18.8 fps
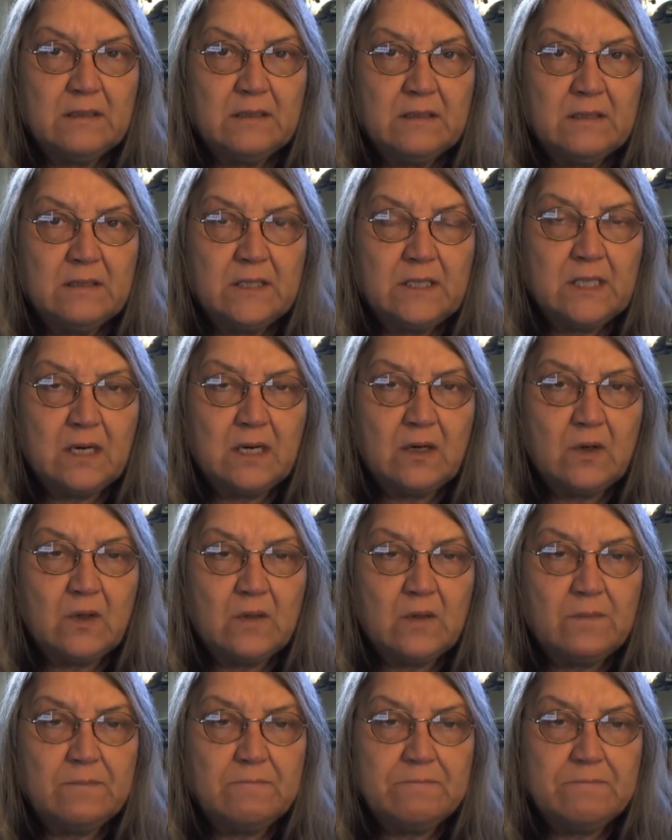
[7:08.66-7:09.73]
So,
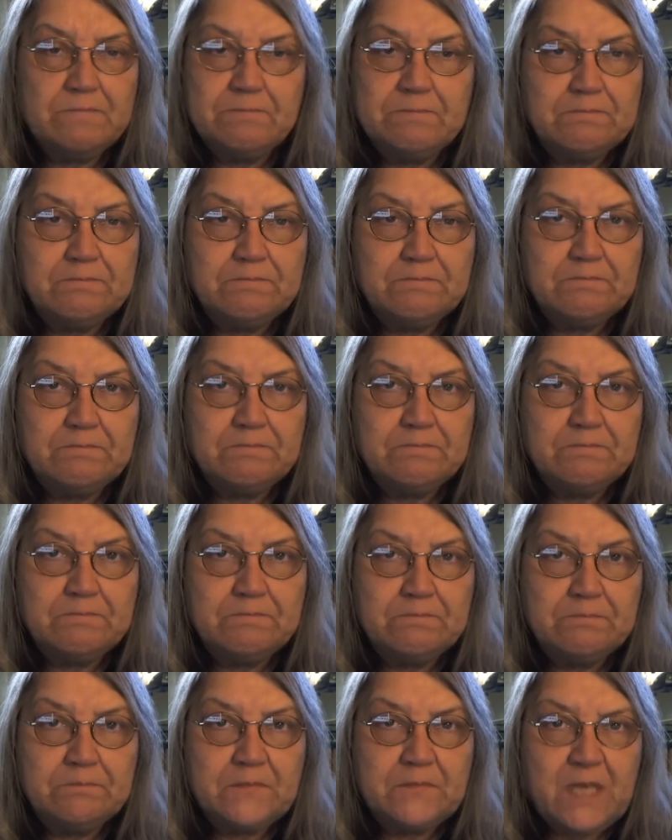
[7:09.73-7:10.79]

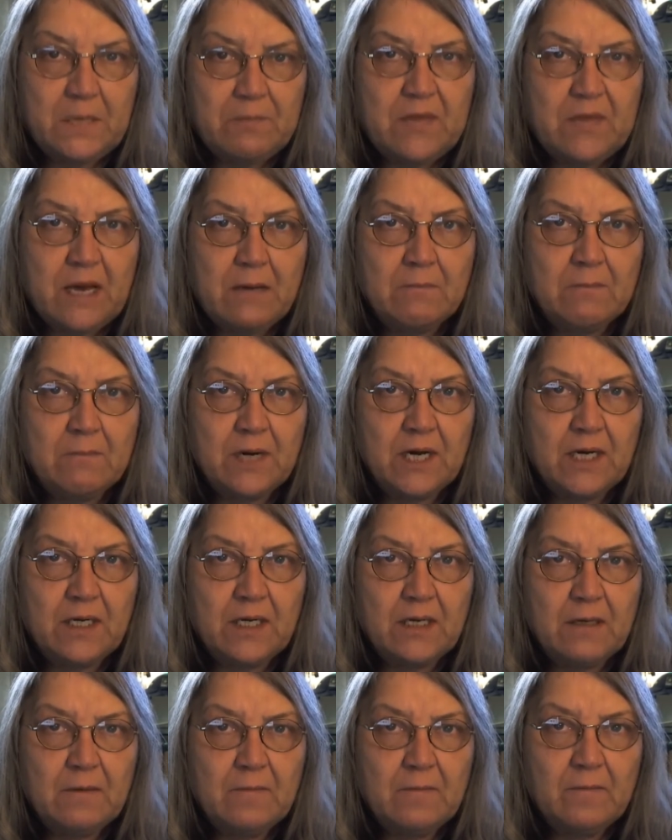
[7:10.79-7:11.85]
keep that in mind.
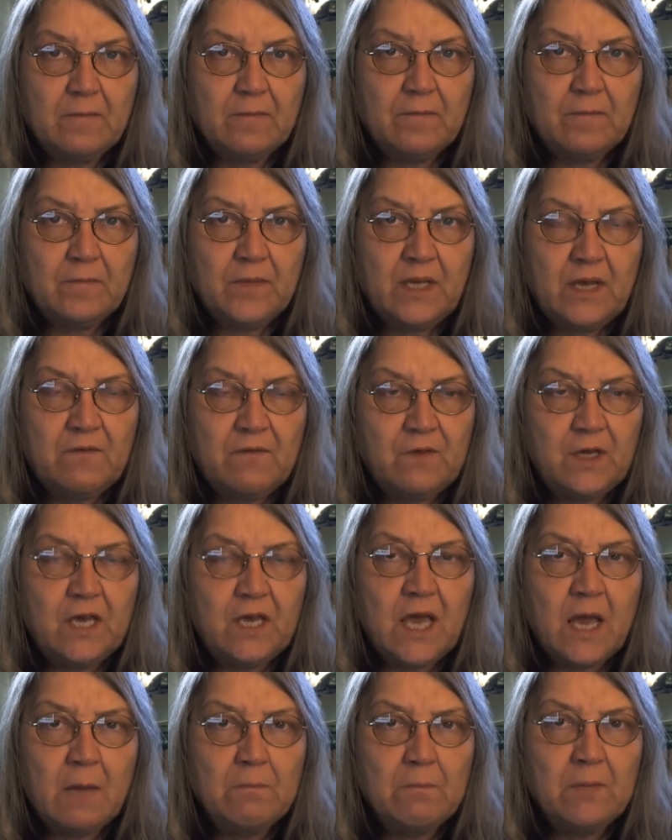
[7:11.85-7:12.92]
If you
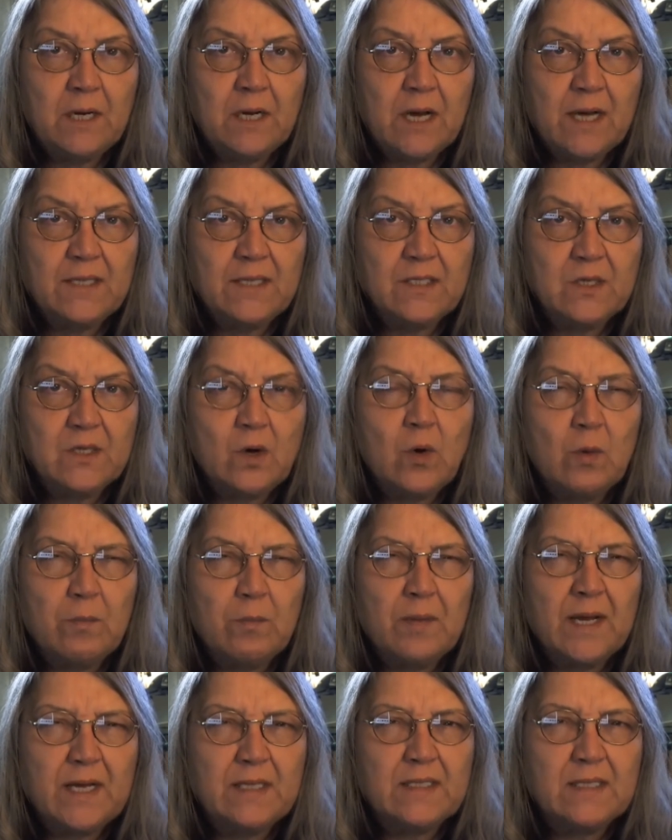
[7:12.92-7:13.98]
can't be nice, go and
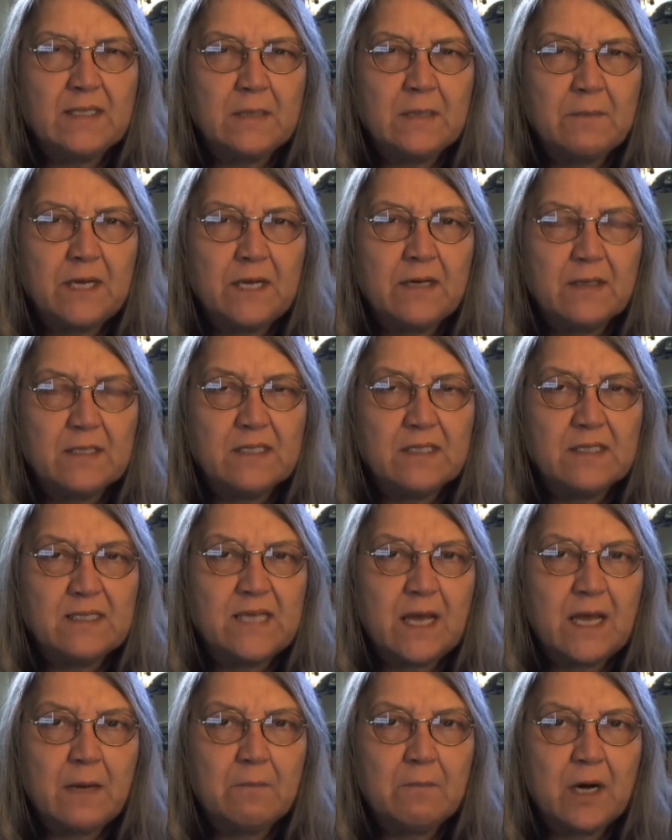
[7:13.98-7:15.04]
play in somebody else's
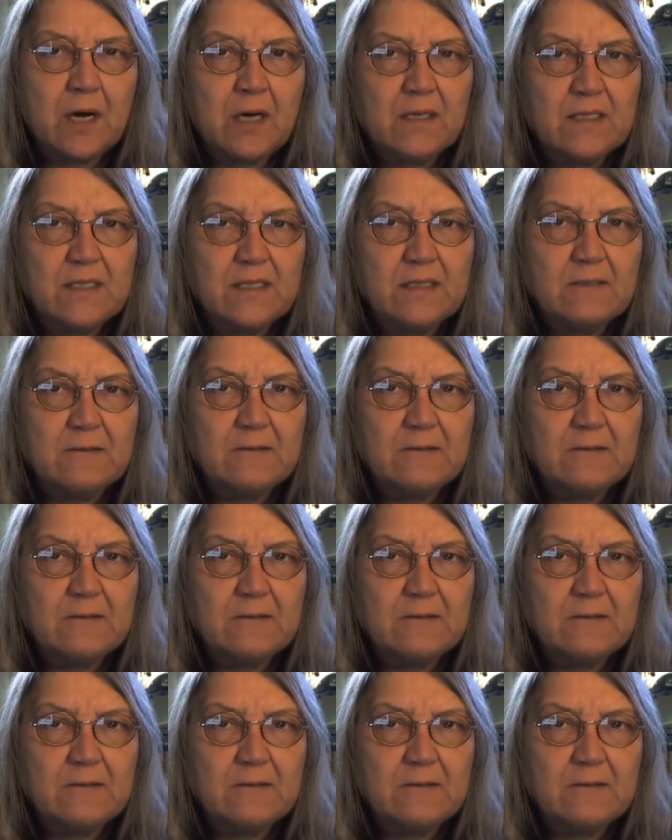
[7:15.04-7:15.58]
sandbox.